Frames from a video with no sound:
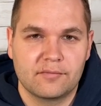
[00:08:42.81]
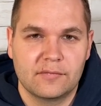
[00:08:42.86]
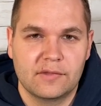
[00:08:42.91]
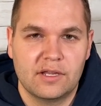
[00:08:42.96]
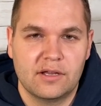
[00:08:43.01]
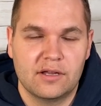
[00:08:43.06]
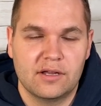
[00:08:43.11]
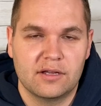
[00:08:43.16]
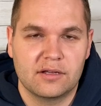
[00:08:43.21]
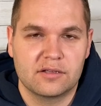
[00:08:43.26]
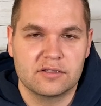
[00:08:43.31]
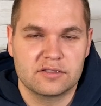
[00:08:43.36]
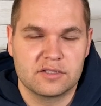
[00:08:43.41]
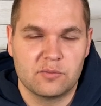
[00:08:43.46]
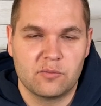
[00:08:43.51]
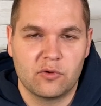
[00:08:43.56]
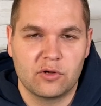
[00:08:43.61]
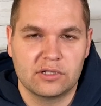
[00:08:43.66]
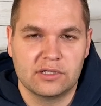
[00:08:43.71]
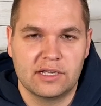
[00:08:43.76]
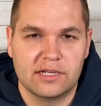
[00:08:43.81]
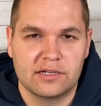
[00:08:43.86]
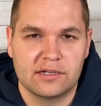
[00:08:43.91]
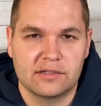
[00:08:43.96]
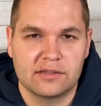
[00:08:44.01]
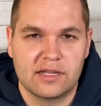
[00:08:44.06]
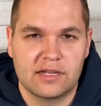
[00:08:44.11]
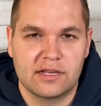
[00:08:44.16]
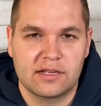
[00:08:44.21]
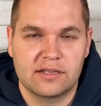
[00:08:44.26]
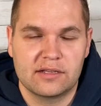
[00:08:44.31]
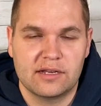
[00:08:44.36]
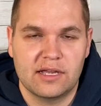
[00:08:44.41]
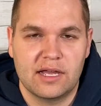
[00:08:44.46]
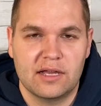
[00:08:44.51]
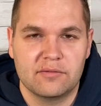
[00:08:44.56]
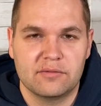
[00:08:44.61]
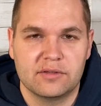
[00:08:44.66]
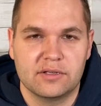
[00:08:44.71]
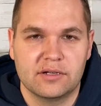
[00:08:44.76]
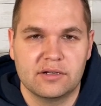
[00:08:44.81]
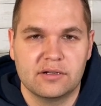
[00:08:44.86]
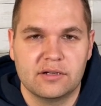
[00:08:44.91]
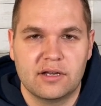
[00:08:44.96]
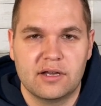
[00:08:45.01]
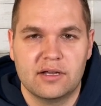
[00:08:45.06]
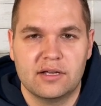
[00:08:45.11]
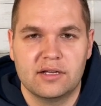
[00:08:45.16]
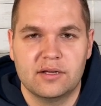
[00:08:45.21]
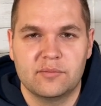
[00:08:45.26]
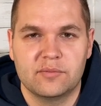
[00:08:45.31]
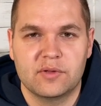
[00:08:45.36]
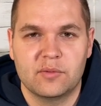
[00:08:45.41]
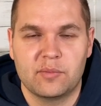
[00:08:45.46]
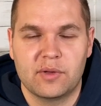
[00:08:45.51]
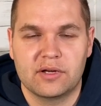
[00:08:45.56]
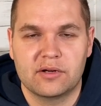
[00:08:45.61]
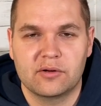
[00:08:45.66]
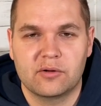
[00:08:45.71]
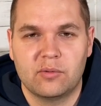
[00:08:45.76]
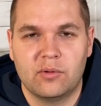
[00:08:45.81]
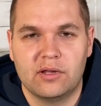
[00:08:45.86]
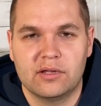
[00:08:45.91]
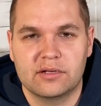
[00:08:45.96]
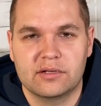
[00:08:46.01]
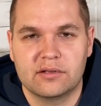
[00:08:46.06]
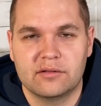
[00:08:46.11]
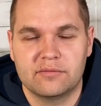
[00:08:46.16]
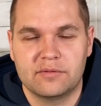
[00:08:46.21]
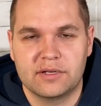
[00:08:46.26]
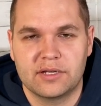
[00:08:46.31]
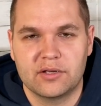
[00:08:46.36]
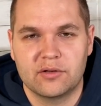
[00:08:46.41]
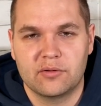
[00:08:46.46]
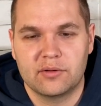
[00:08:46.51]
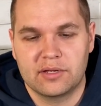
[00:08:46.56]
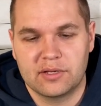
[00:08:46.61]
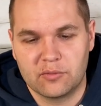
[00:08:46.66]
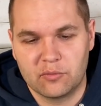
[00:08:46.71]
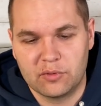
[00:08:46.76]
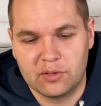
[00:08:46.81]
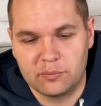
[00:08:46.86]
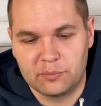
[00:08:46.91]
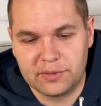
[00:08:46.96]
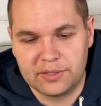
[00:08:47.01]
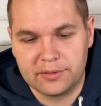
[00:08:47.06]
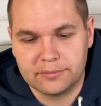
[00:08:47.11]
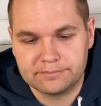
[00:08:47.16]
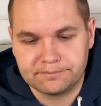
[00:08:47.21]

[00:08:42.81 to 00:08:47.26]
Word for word: Because uh, the more lighting that I can have there, um, the better quality of video it will be.